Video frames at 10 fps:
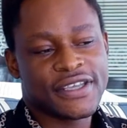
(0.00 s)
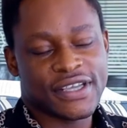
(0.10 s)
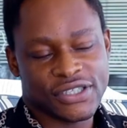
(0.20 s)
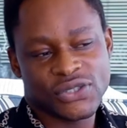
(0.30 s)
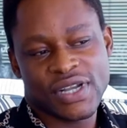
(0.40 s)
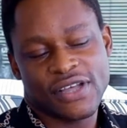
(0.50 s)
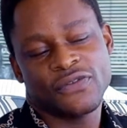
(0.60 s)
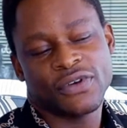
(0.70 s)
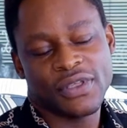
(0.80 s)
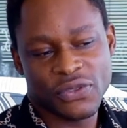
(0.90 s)
Yeah, so like
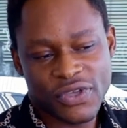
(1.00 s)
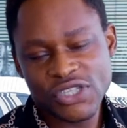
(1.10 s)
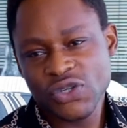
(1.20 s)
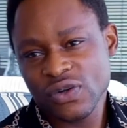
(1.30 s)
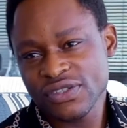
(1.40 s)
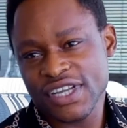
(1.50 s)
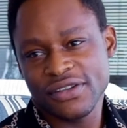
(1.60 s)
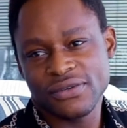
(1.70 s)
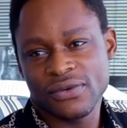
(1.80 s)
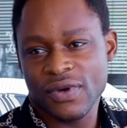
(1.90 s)
for a 3 years old, I
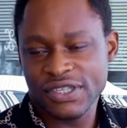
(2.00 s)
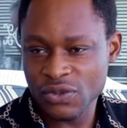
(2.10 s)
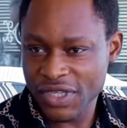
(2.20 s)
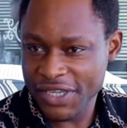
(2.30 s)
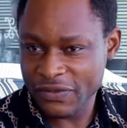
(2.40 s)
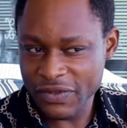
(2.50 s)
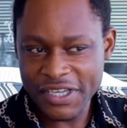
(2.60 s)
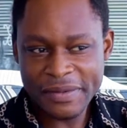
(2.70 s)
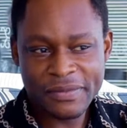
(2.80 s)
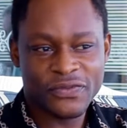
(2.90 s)
know what to give to
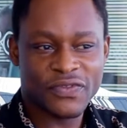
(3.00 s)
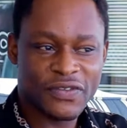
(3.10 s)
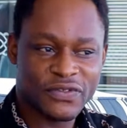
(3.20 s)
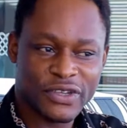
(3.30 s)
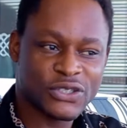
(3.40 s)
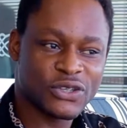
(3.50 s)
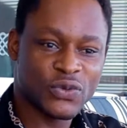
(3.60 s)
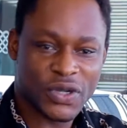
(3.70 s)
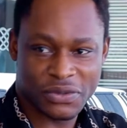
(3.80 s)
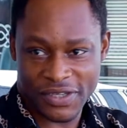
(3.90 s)
him, 5 years old
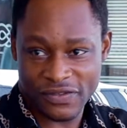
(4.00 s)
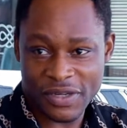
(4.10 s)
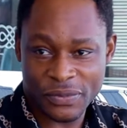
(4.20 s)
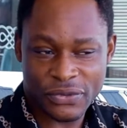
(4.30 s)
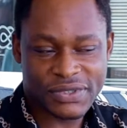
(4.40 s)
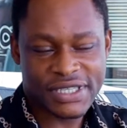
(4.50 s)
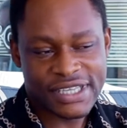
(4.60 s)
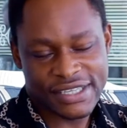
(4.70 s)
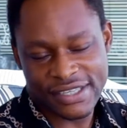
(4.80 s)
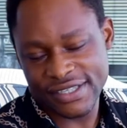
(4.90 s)
what to give to the person,
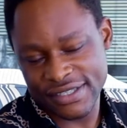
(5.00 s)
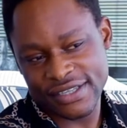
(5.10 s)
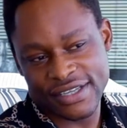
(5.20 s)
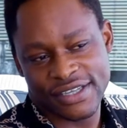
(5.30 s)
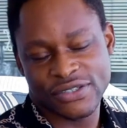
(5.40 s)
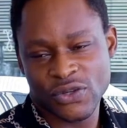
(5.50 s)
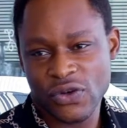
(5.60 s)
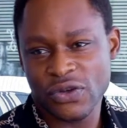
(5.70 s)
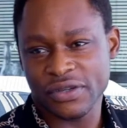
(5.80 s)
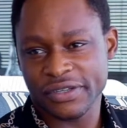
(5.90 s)
and so
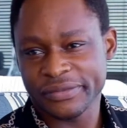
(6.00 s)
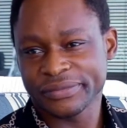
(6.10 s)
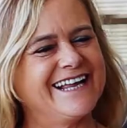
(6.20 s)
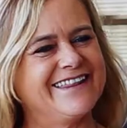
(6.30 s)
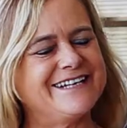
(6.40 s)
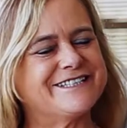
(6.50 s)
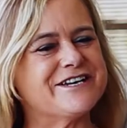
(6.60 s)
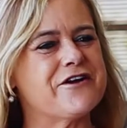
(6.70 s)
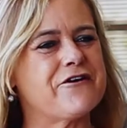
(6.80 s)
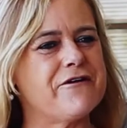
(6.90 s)
on. That's
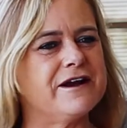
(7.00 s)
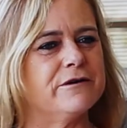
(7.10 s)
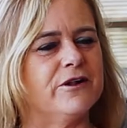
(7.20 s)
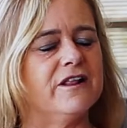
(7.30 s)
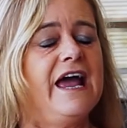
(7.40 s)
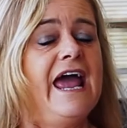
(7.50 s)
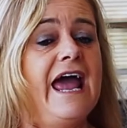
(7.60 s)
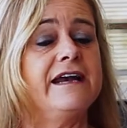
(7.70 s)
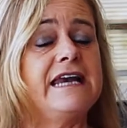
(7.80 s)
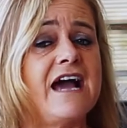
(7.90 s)
incredible.
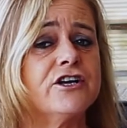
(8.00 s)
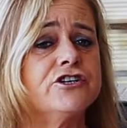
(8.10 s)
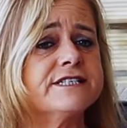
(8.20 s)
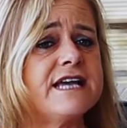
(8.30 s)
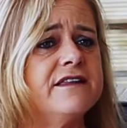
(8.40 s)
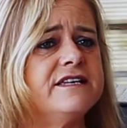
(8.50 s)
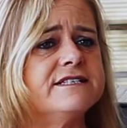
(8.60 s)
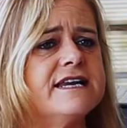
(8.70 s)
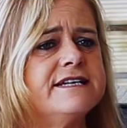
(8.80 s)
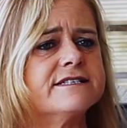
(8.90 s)
And like you say,
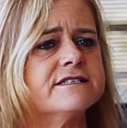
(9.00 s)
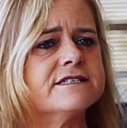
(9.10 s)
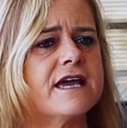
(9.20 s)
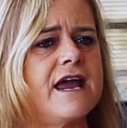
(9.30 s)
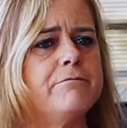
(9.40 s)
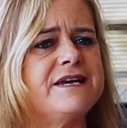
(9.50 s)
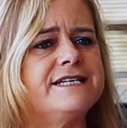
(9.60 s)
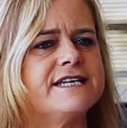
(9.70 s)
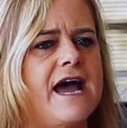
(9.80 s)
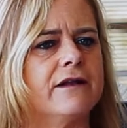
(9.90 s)
these lessons can be
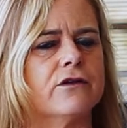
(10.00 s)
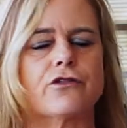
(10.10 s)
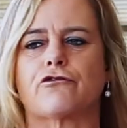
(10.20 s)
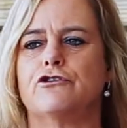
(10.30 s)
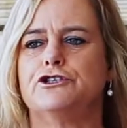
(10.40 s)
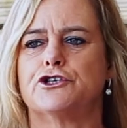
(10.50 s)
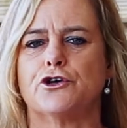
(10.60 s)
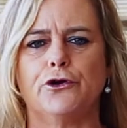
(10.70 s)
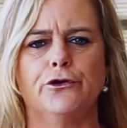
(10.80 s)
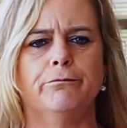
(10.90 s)
done through
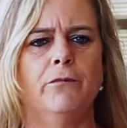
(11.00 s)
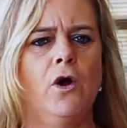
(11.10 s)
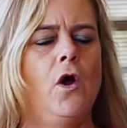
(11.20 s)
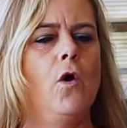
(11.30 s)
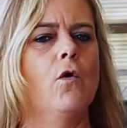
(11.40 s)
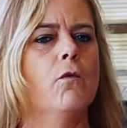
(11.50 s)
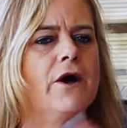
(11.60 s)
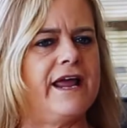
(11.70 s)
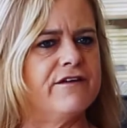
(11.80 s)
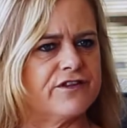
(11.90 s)
Zoom or
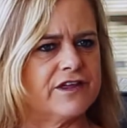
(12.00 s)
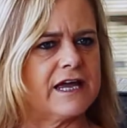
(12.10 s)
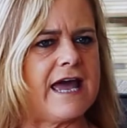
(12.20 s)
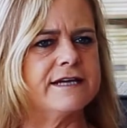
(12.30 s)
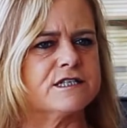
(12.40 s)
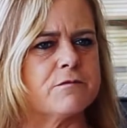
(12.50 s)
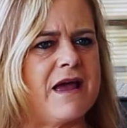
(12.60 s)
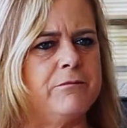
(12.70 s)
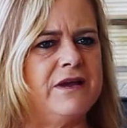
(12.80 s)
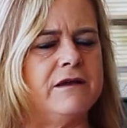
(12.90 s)
whatever the case
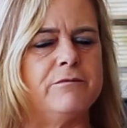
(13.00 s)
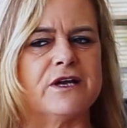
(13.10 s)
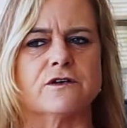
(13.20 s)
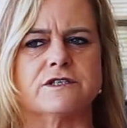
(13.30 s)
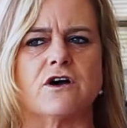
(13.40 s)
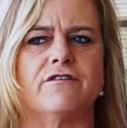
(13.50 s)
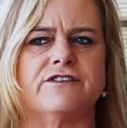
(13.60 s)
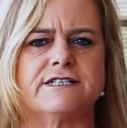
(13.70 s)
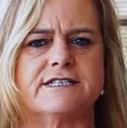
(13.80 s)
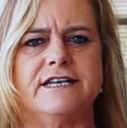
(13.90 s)
may be, because
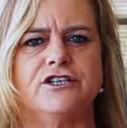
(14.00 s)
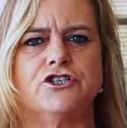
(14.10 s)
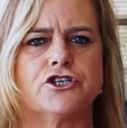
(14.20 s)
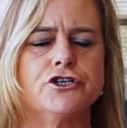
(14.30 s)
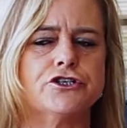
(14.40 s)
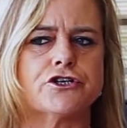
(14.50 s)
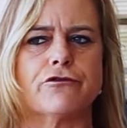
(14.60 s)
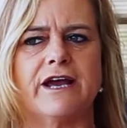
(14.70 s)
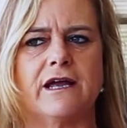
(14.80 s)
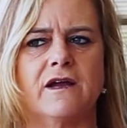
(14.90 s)
obviously
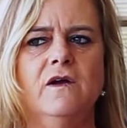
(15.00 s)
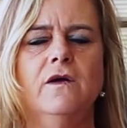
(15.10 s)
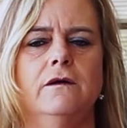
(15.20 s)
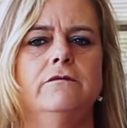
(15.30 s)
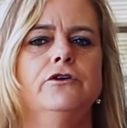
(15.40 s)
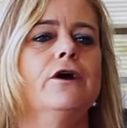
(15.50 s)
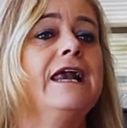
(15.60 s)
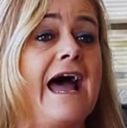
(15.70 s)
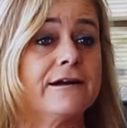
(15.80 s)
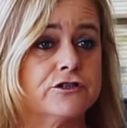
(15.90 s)
tutoring you're
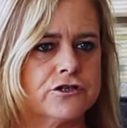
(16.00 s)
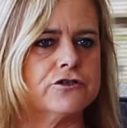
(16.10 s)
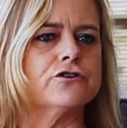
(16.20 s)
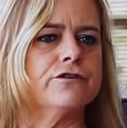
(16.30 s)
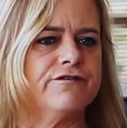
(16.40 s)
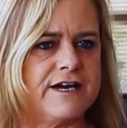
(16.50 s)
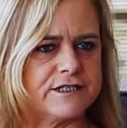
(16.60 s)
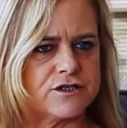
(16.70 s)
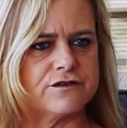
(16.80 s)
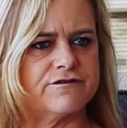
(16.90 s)
allowed to do
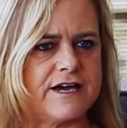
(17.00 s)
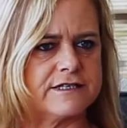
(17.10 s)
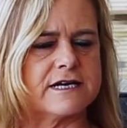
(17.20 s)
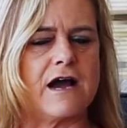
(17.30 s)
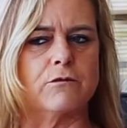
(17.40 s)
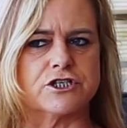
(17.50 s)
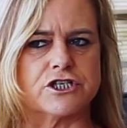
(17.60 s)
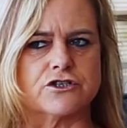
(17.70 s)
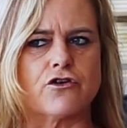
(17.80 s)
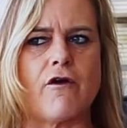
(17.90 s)
face-to-face now, which
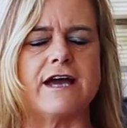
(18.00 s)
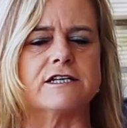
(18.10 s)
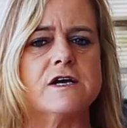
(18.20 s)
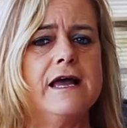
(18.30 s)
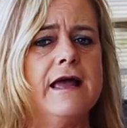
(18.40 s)
is great.